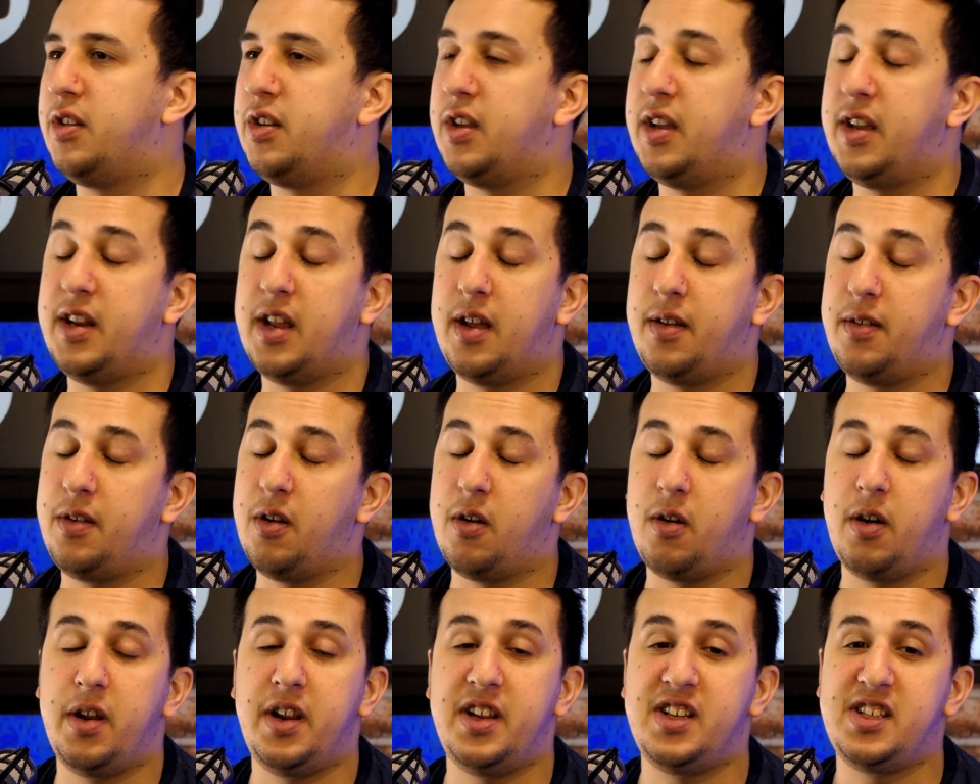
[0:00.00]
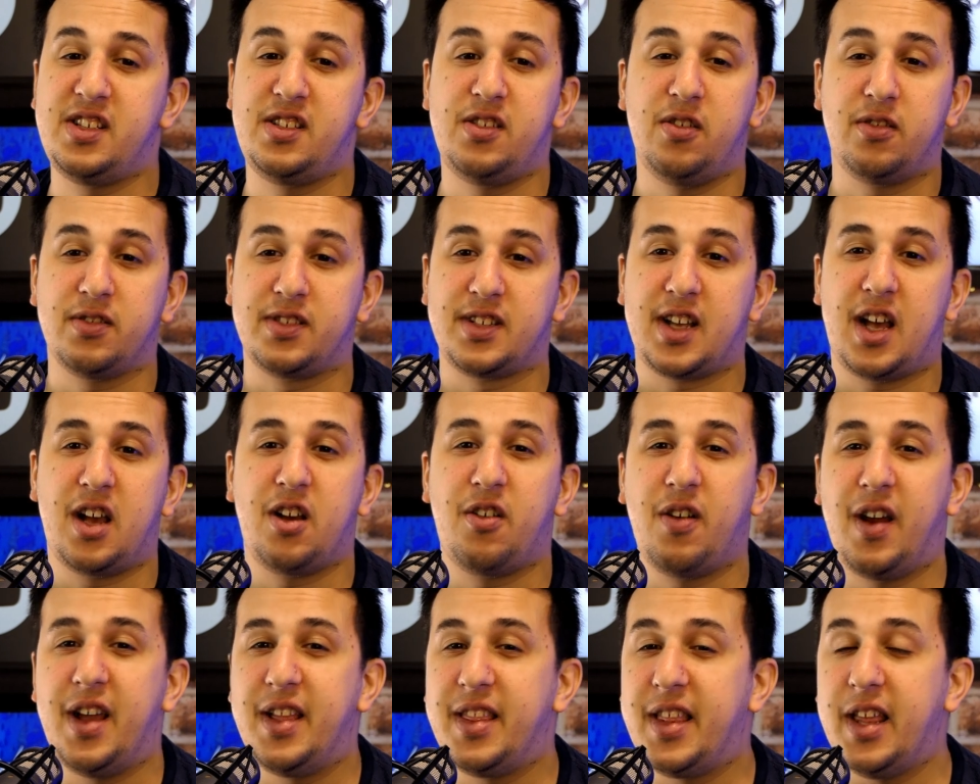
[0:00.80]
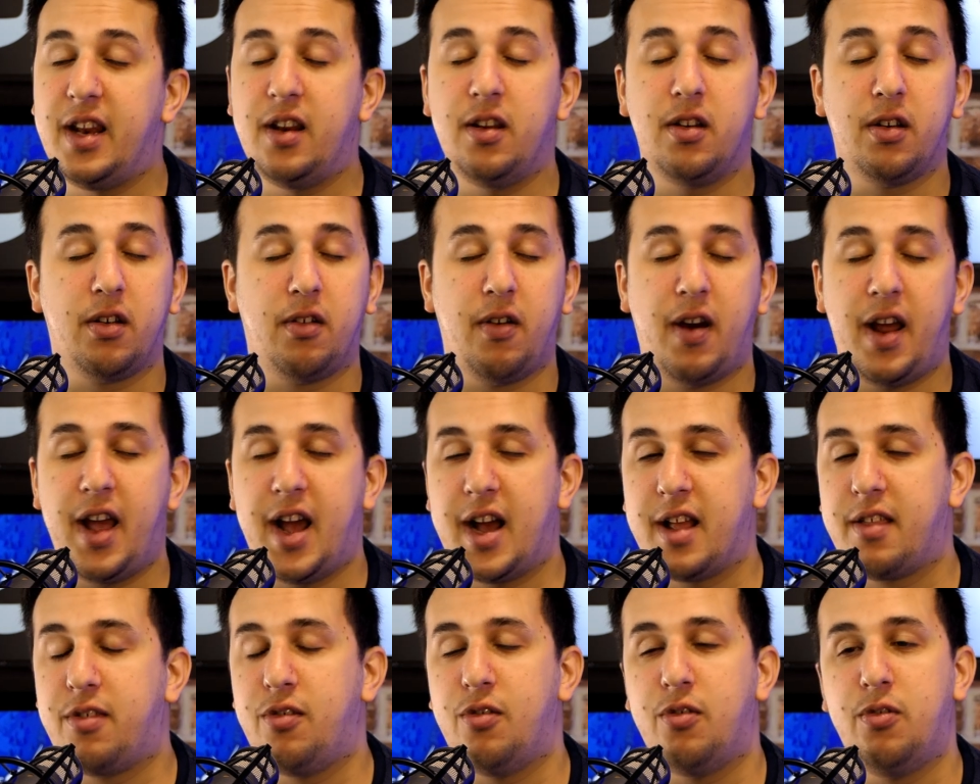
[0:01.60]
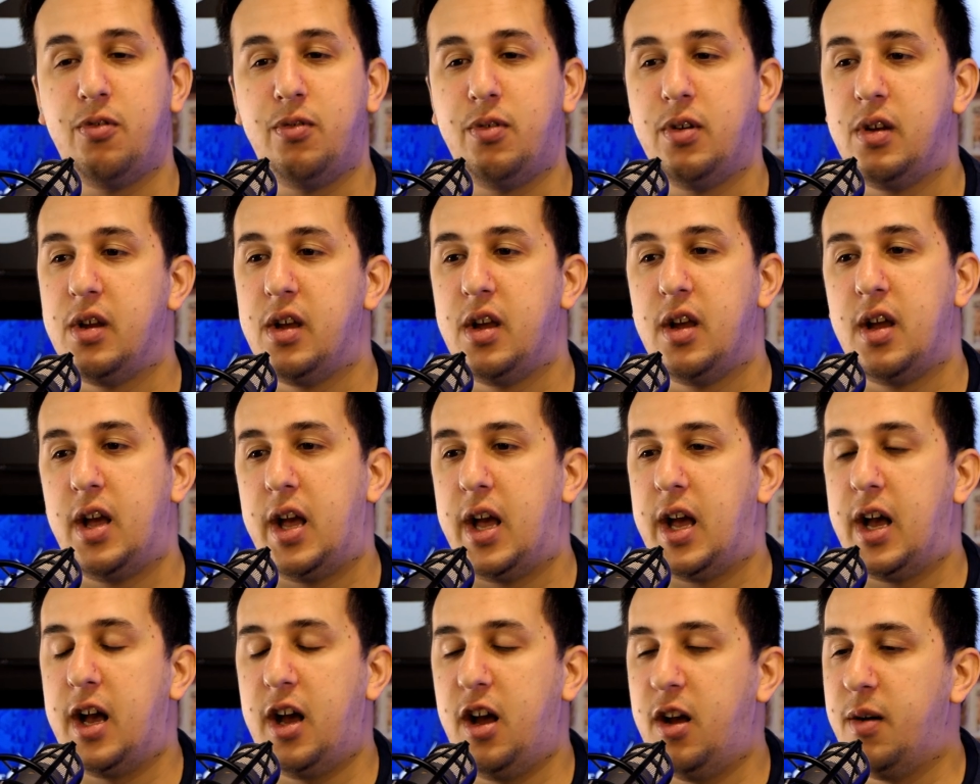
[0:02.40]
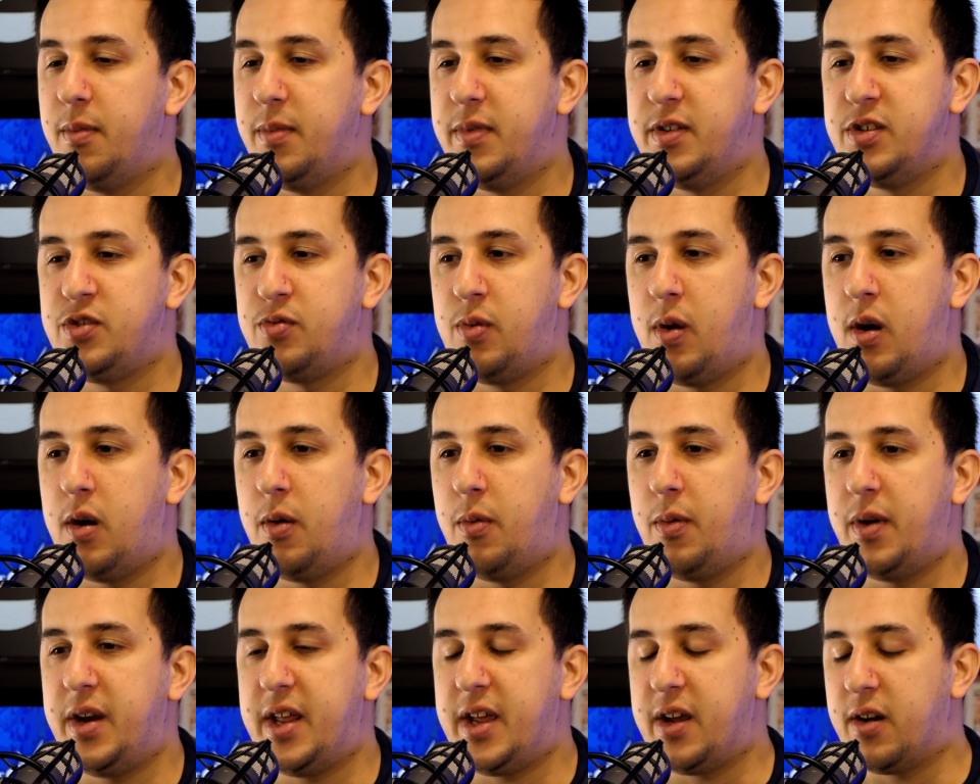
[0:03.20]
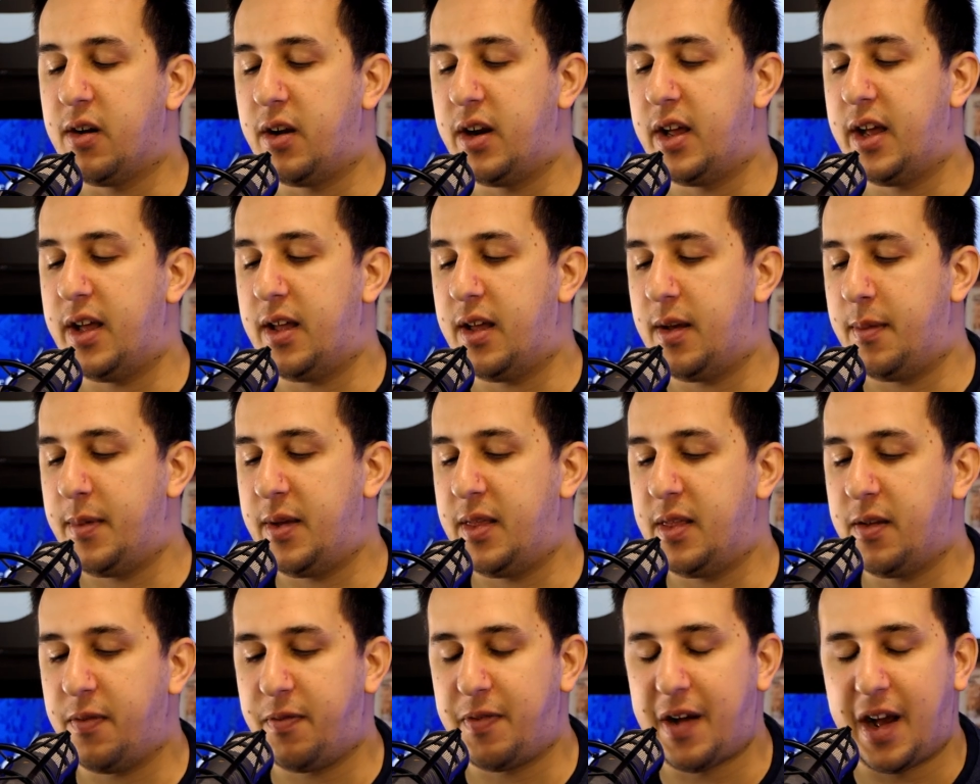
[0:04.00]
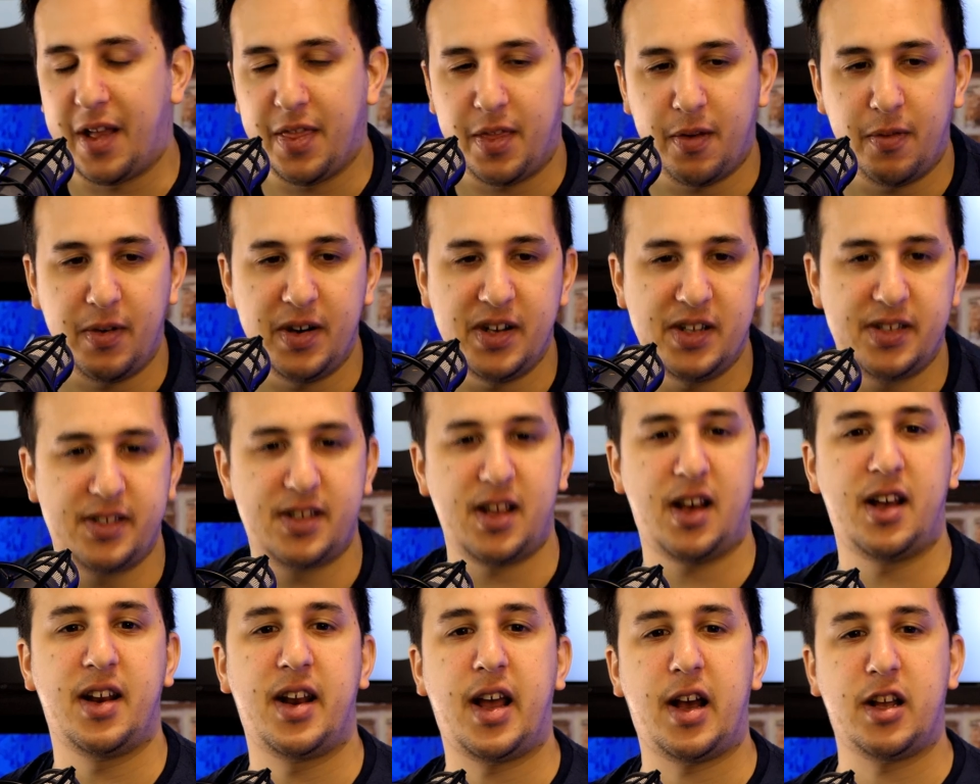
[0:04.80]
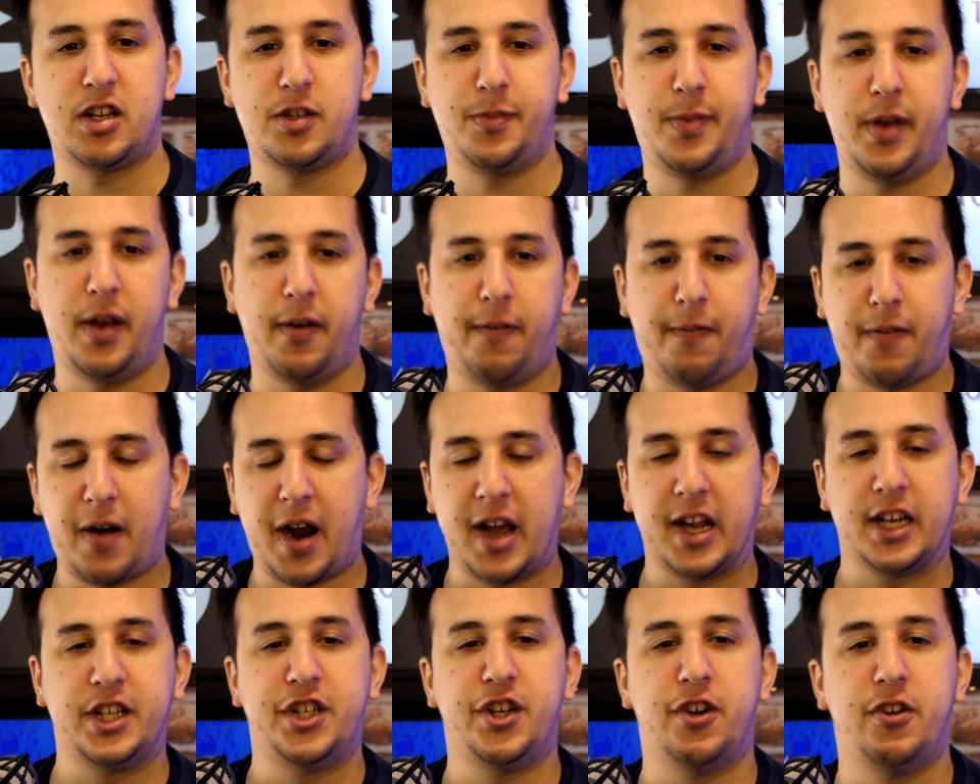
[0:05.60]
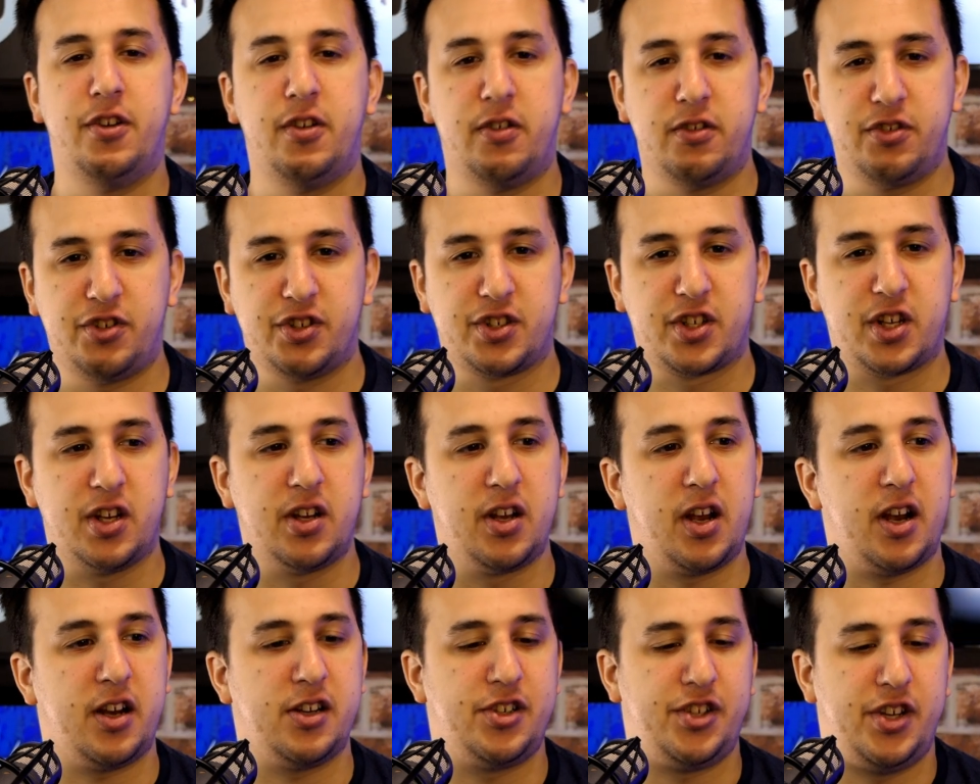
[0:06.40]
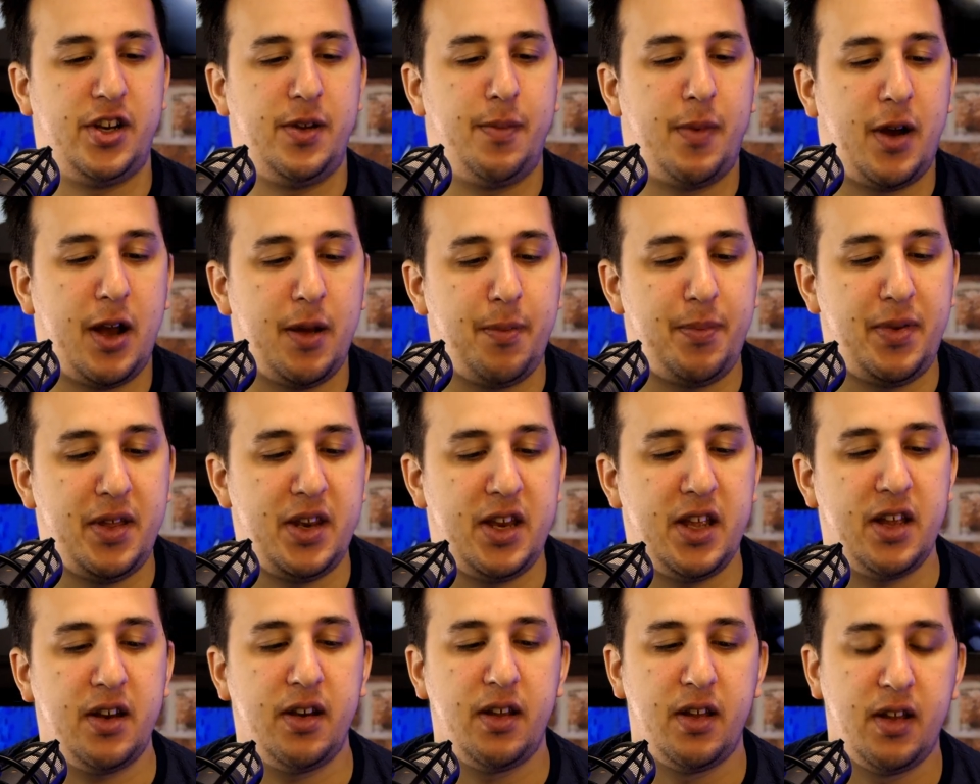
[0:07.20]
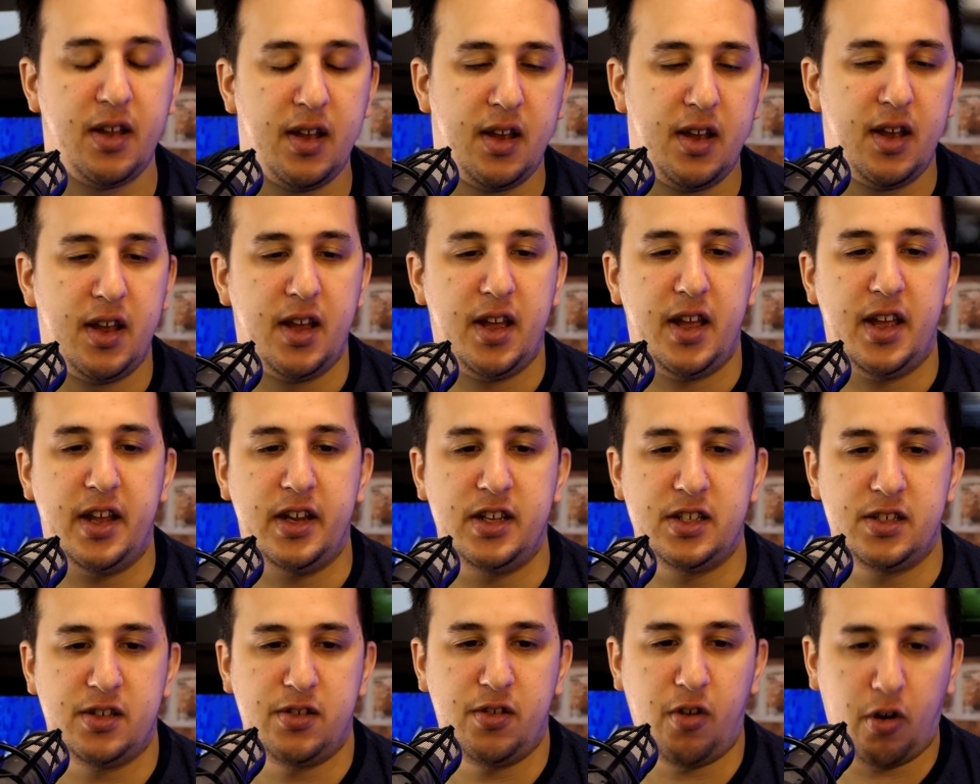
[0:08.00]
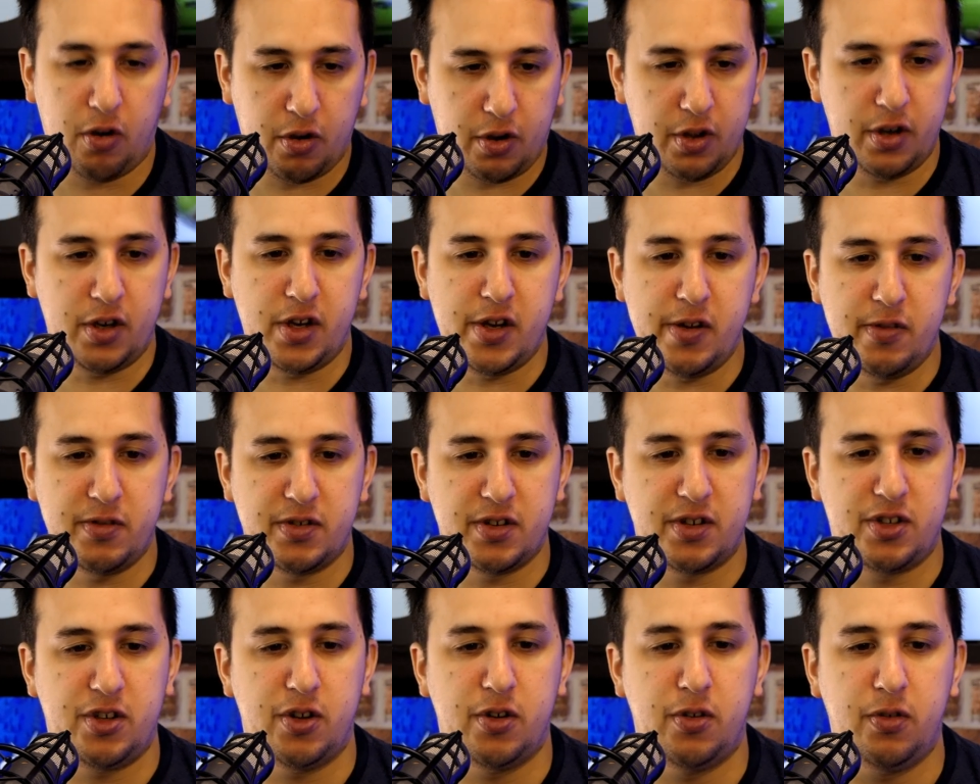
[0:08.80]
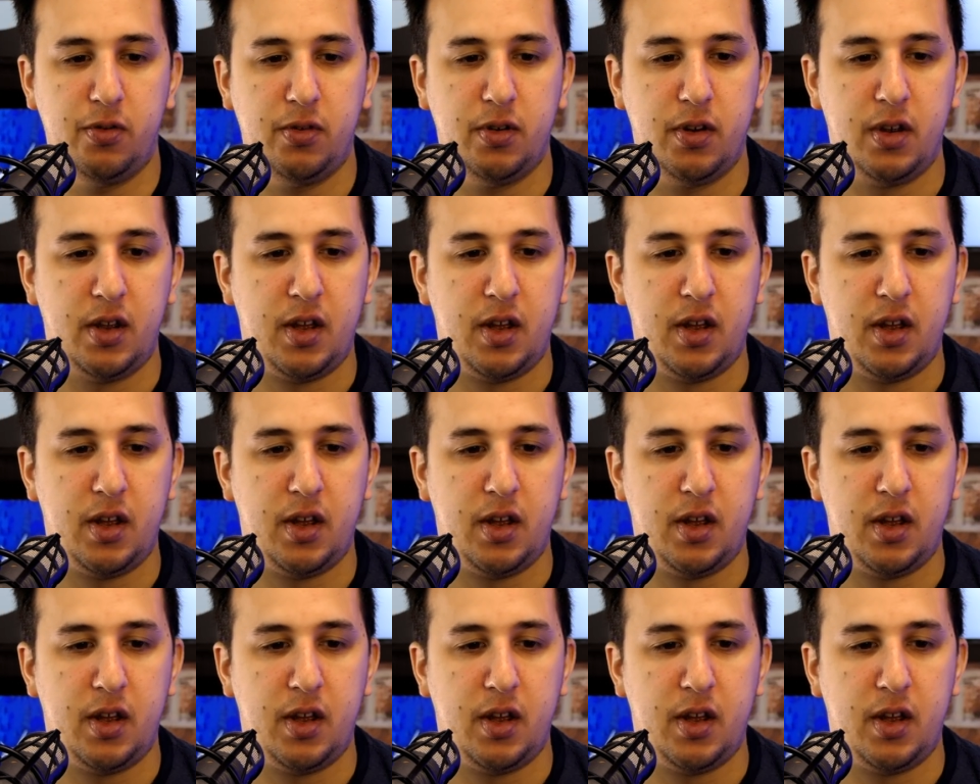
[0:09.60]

It, not only does not sound great, it didn't look great at all um, as well when he got it. I mean, the fact that it's turned out to be a fracture and not just concussion, in my opinion, is not good news at all.